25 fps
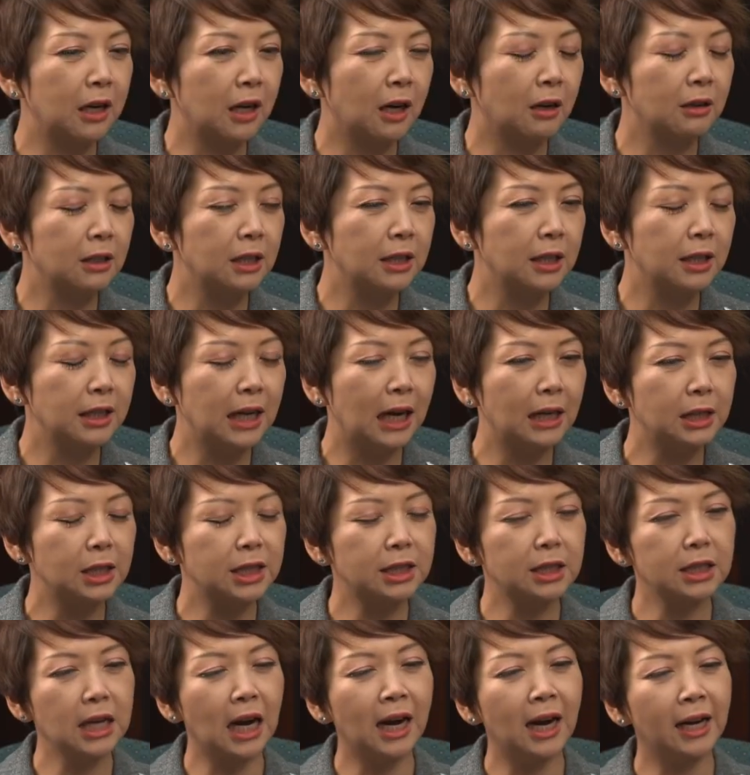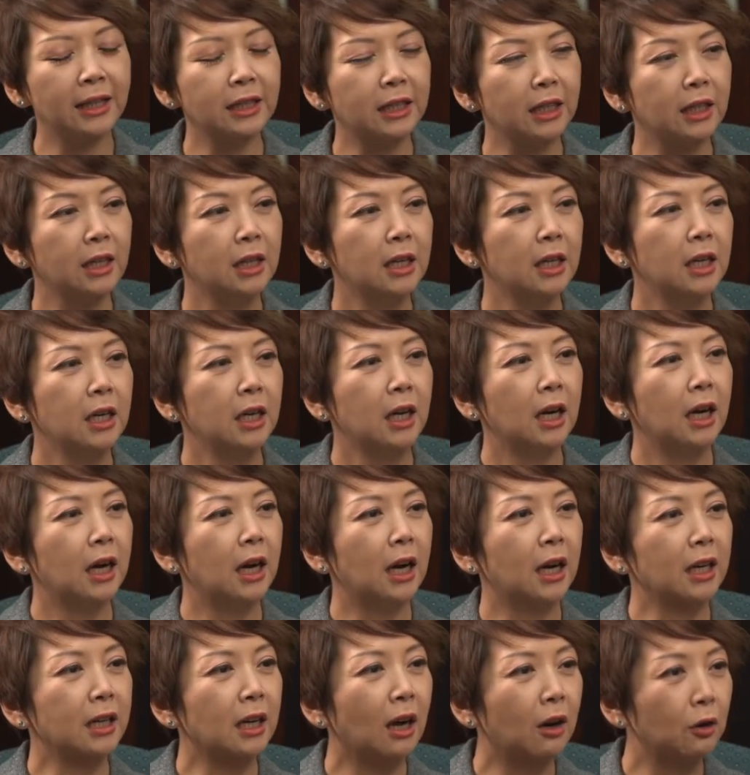continent, has signed
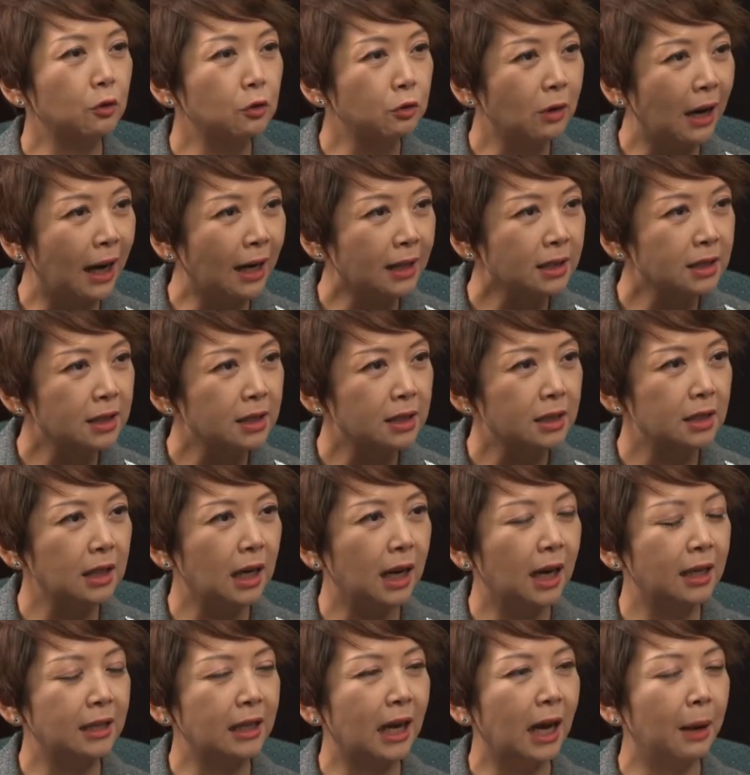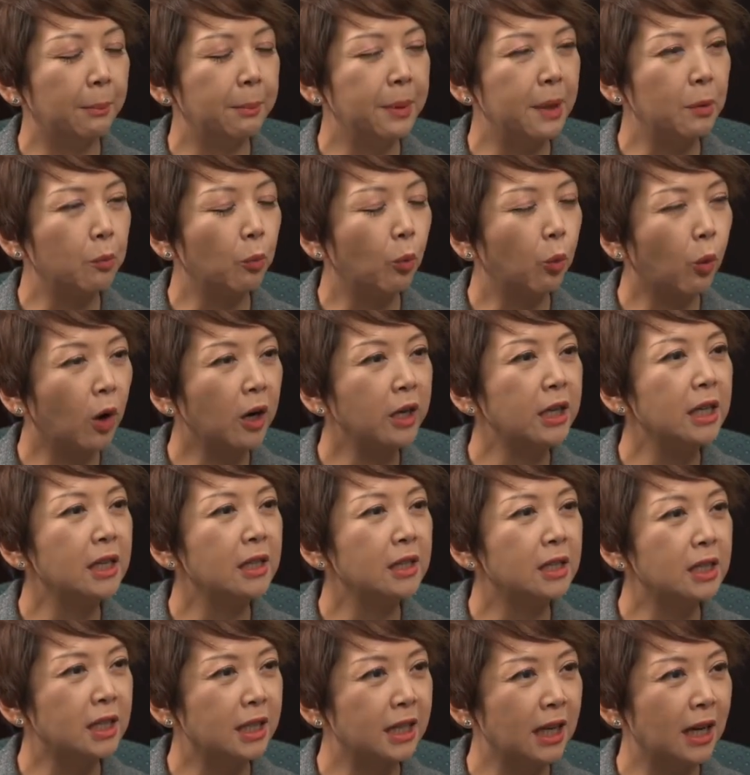uh, contracts and have been working
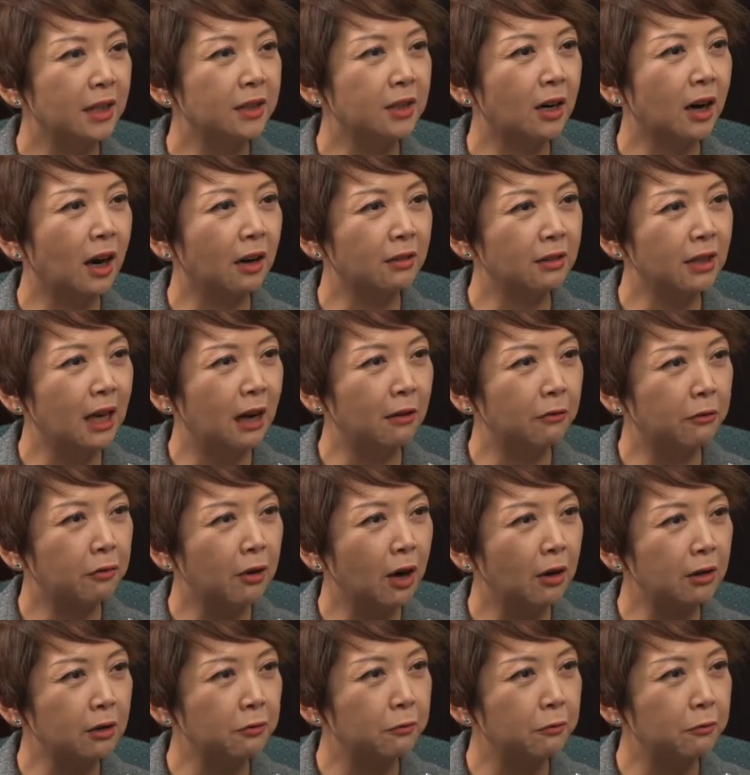together on that front